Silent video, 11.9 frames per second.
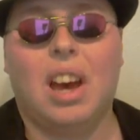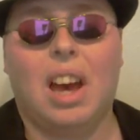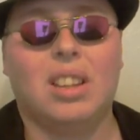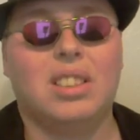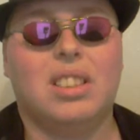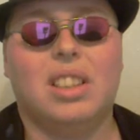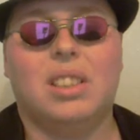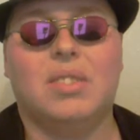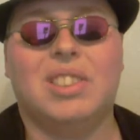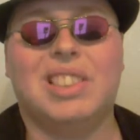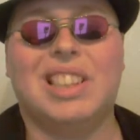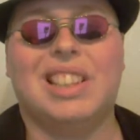I used to eat
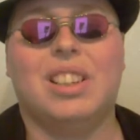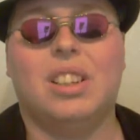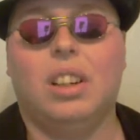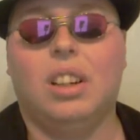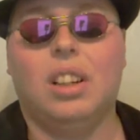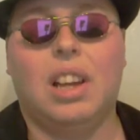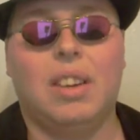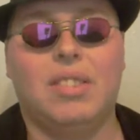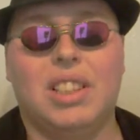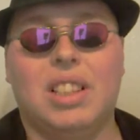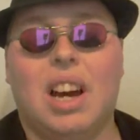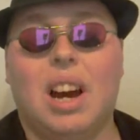them skin and all.
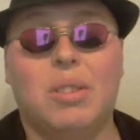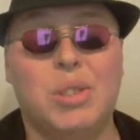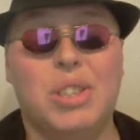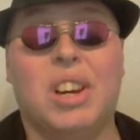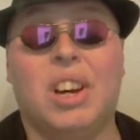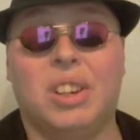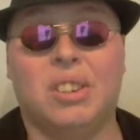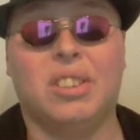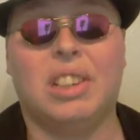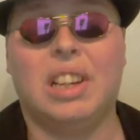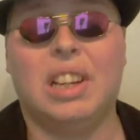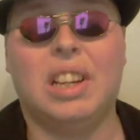I was
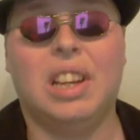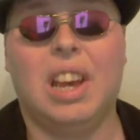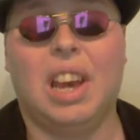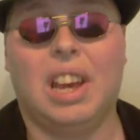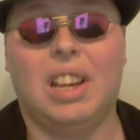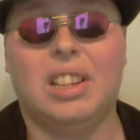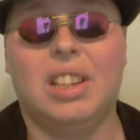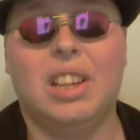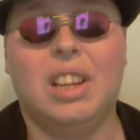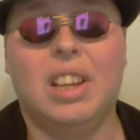hungry. And